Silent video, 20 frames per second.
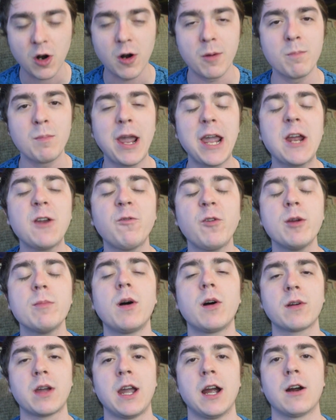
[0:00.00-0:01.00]
our main
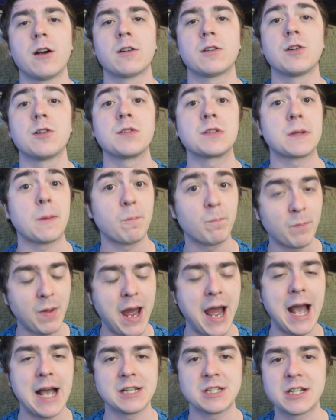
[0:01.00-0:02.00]
female character's
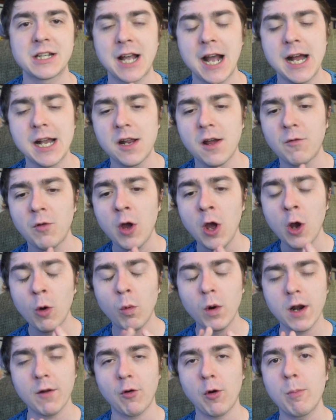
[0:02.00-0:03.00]
past, to kind of
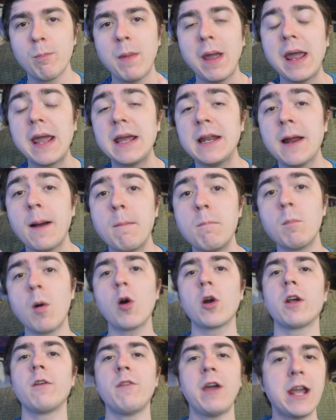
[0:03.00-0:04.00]
one of her main
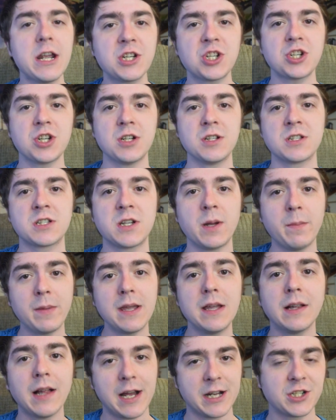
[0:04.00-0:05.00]
motivations to
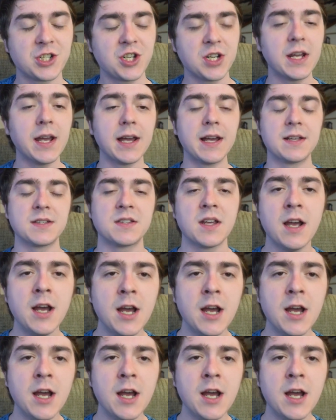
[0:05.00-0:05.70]
be like she is.